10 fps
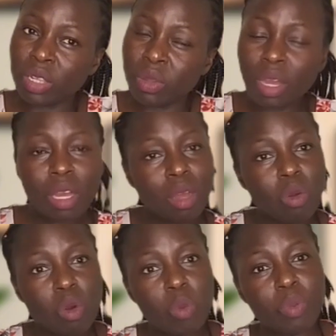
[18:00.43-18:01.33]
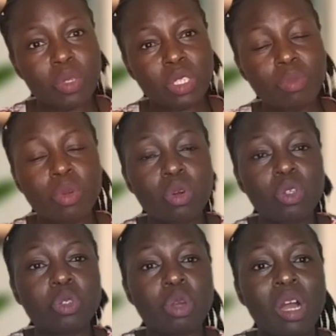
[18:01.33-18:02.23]
your coupons
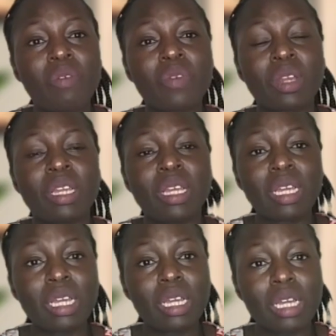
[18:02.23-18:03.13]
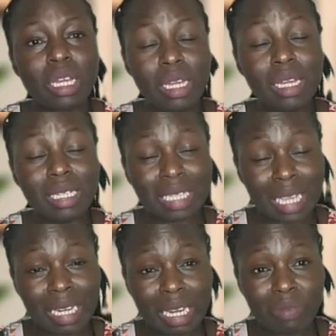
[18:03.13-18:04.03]
because you have already
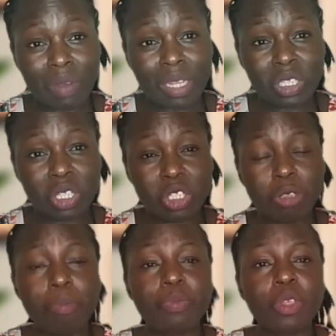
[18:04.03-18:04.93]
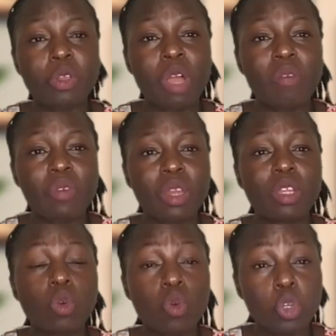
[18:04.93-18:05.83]
taken advantage. You have already
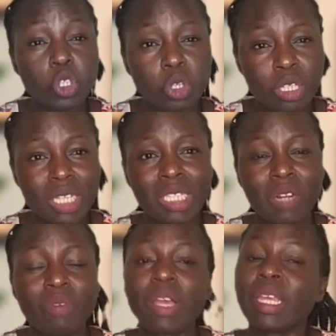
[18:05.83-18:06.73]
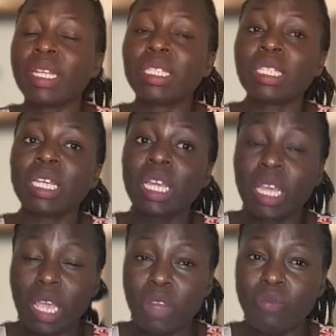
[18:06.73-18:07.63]
cushioned yourself against
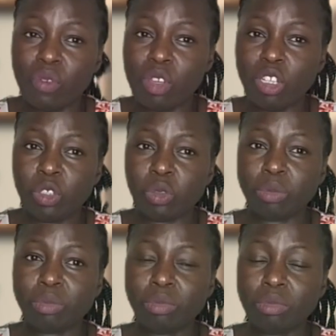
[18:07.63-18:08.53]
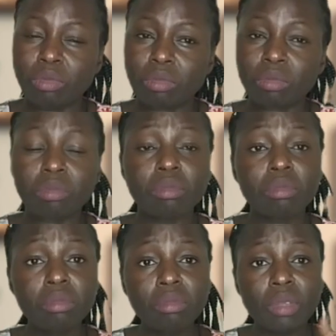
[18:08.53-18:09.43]
inflation.
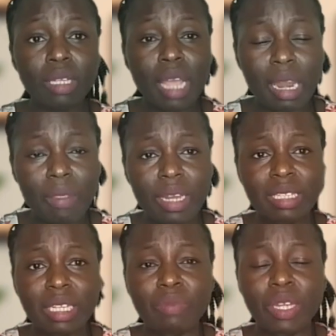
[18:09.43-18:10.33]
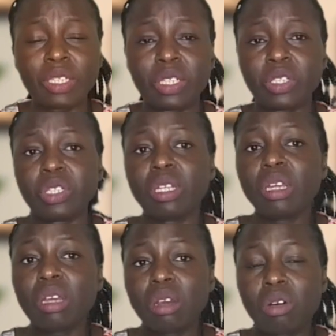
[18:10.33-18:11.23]
Another disadvantage
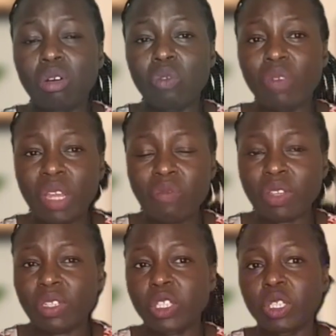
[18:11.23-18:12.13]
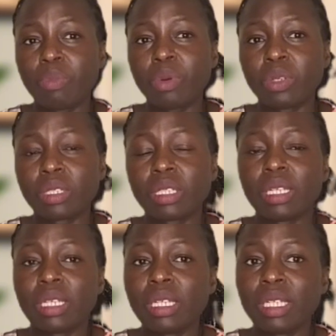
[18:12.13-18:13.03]
of infrastructure bond
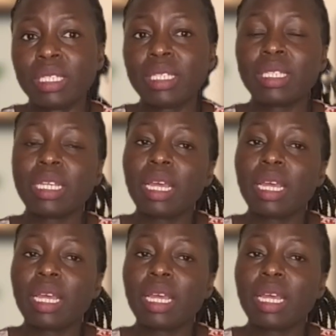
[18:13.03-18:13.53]
is